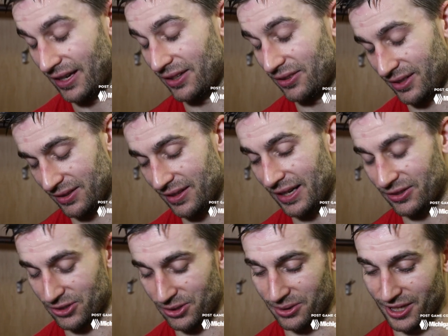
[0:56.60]

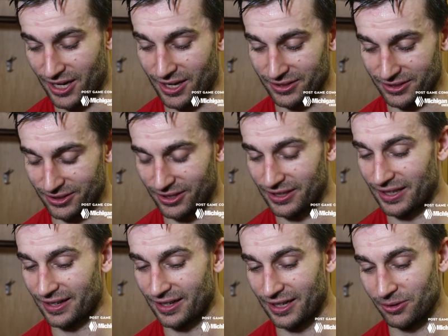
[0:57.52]
That too, yeah. I saw
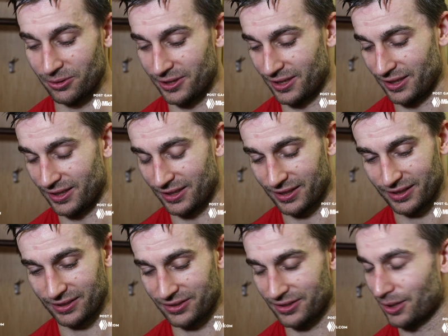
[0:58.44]
that. I already
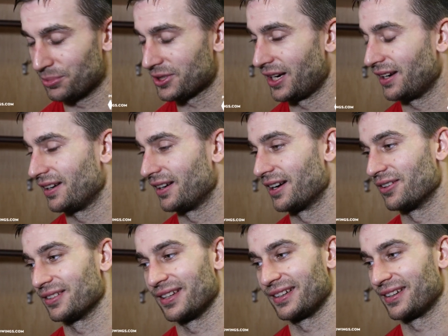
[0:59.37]
stopped skating there.
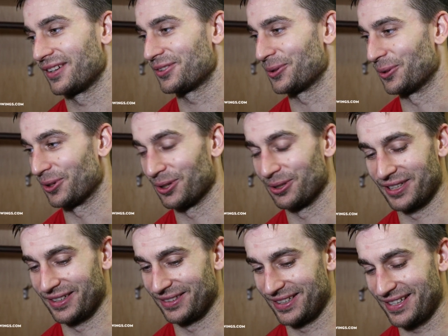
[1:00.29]
I was like, that's a goal.
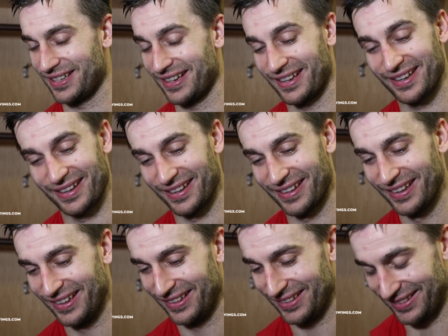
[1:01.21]
And
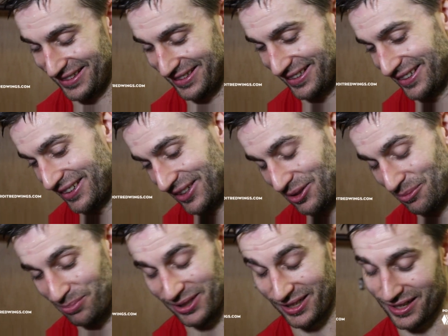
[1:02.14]
yeah,
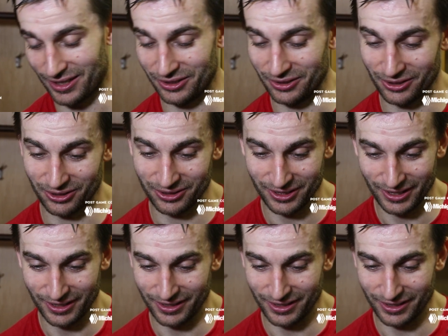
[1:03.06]
but yeah, you know,